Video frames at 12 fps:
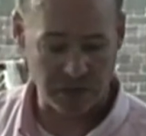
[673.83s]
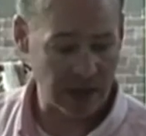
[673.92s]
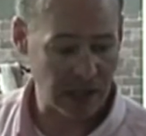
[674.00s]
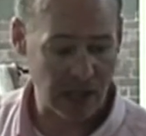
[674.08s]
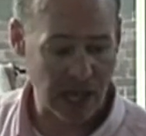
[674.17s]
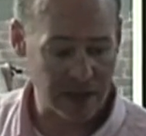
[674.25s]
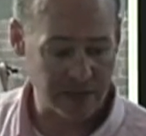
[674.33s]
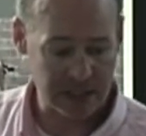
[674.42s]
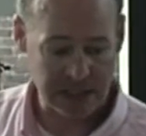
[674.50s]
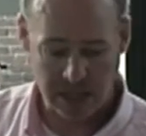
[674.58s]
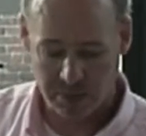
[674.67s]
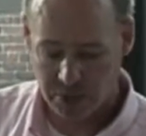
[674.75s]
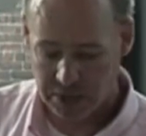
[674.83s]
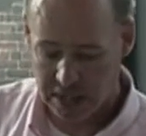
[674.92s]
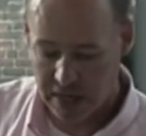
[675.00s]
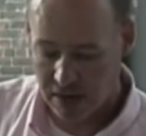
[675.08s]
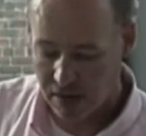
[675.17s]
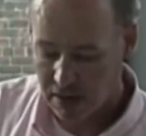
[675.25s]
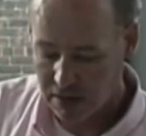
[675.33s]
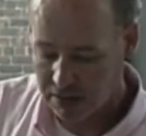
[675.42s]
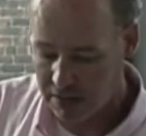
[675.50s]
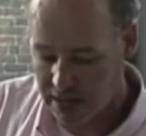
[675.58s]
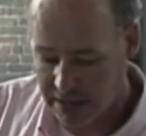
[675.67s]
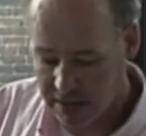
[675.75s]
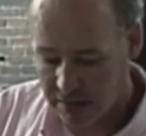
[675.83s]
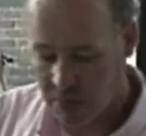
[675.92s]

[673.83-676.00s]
find a lot of examples there that I think